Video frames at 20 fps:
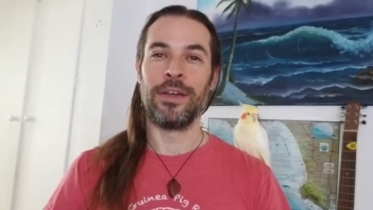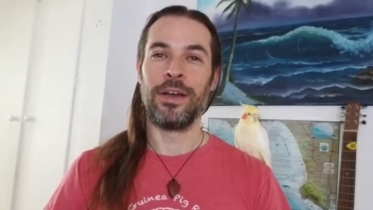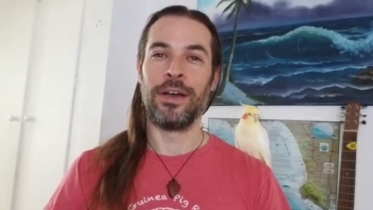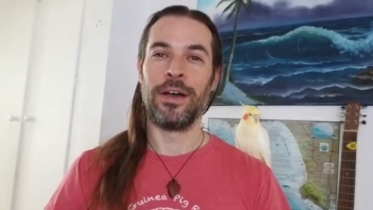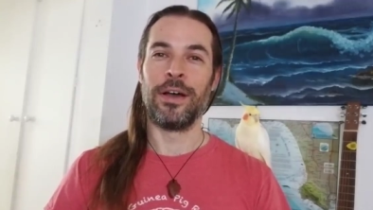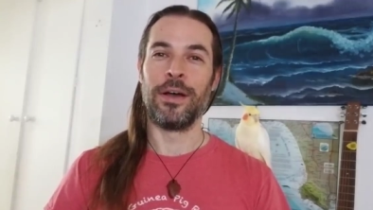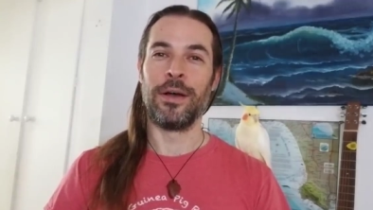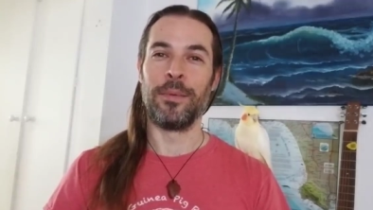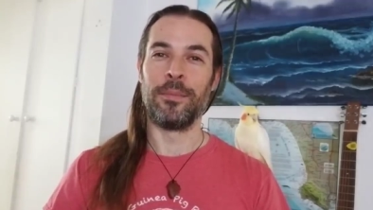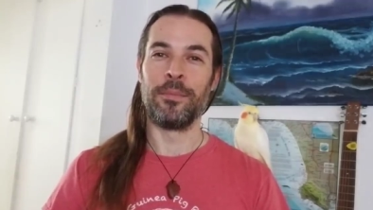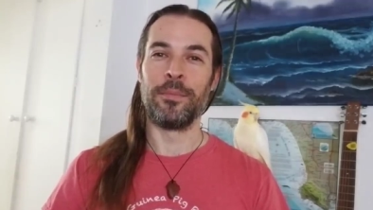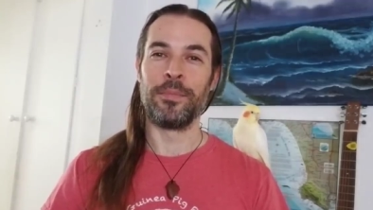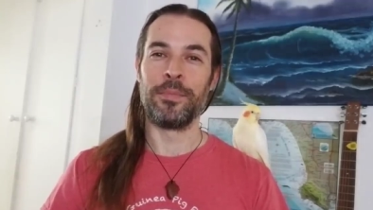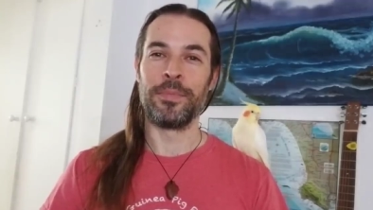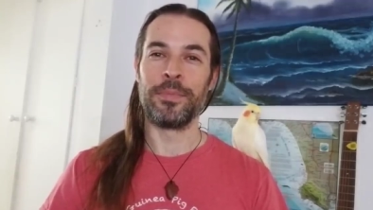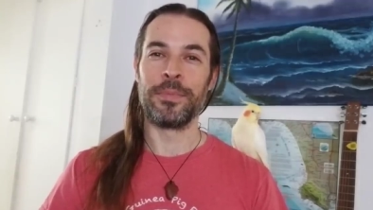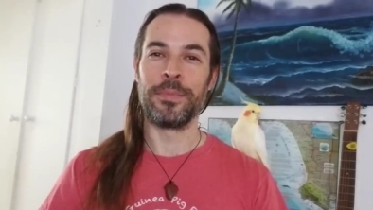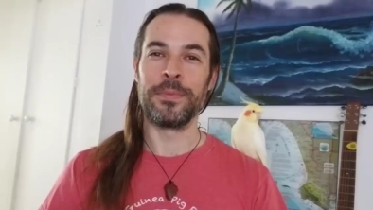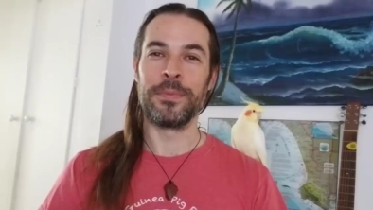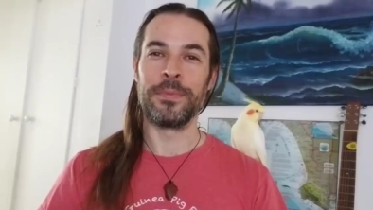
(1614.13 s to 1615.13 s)
um,
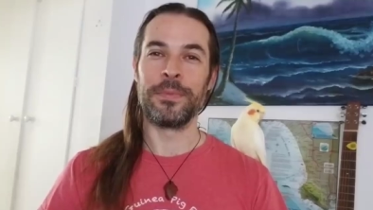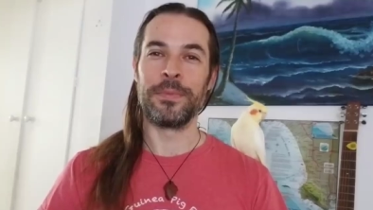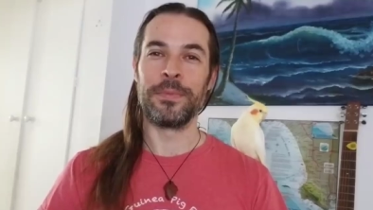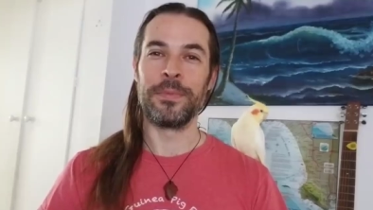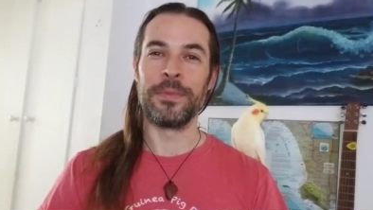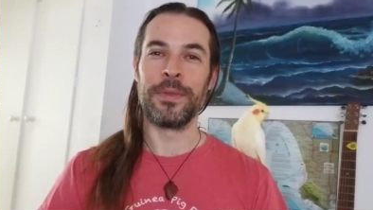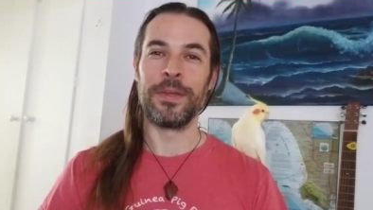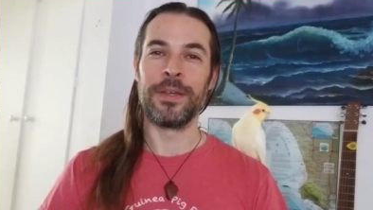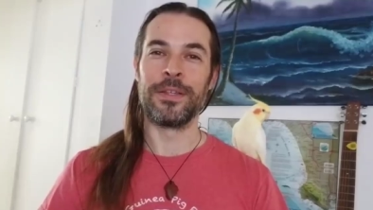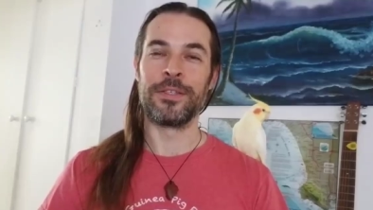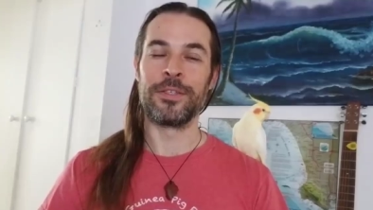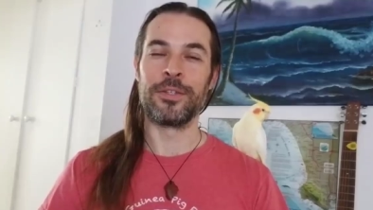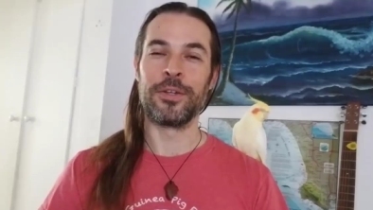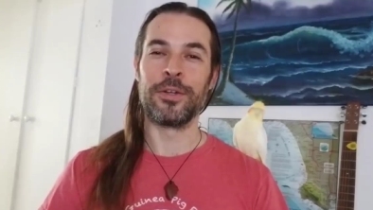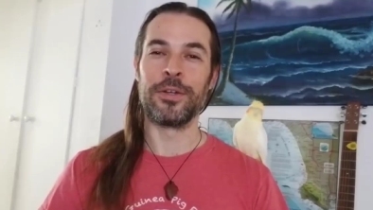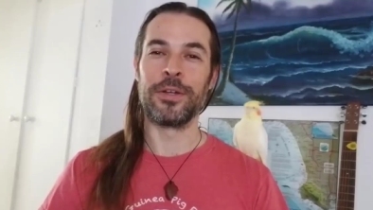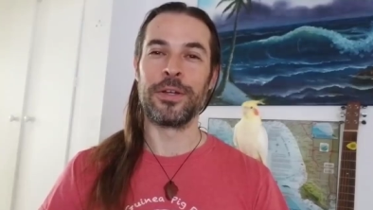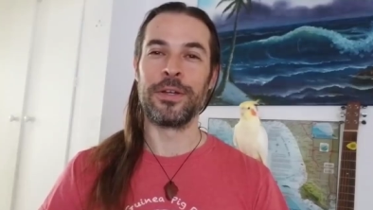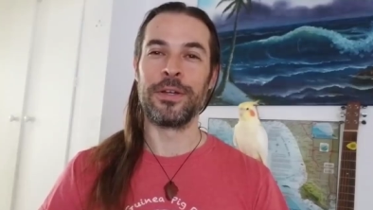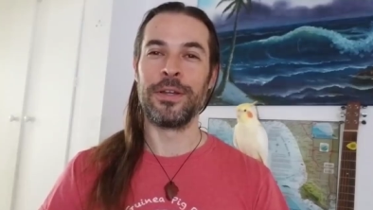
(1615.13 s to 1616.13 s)
a
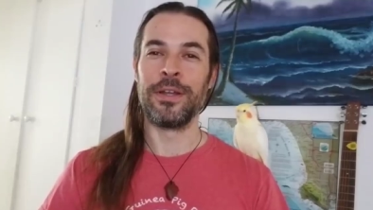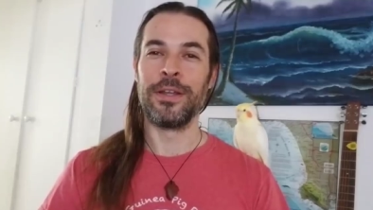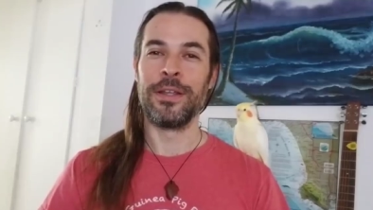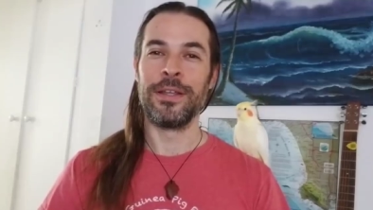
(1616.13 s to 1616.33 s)
certain